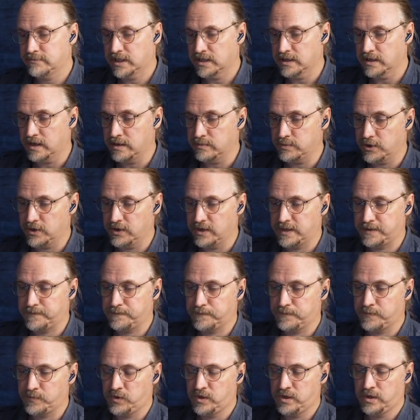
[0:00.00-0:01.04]
a library.
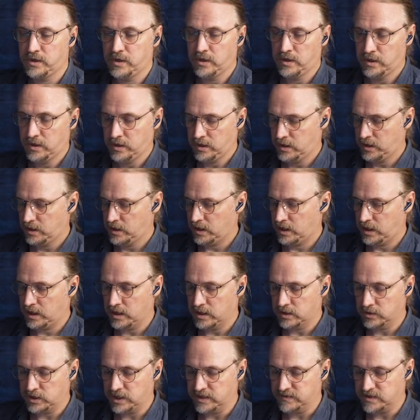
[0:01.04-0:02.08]

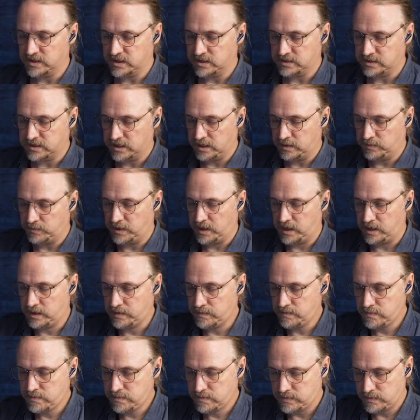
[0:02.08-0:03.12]
I'll give it the same
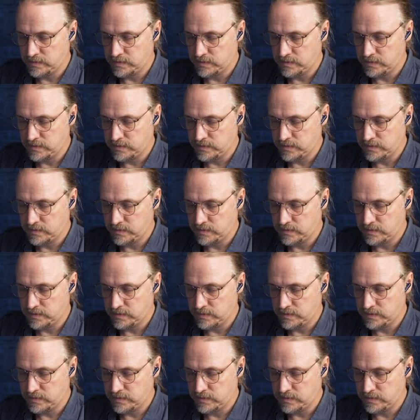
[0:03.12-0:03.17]
name,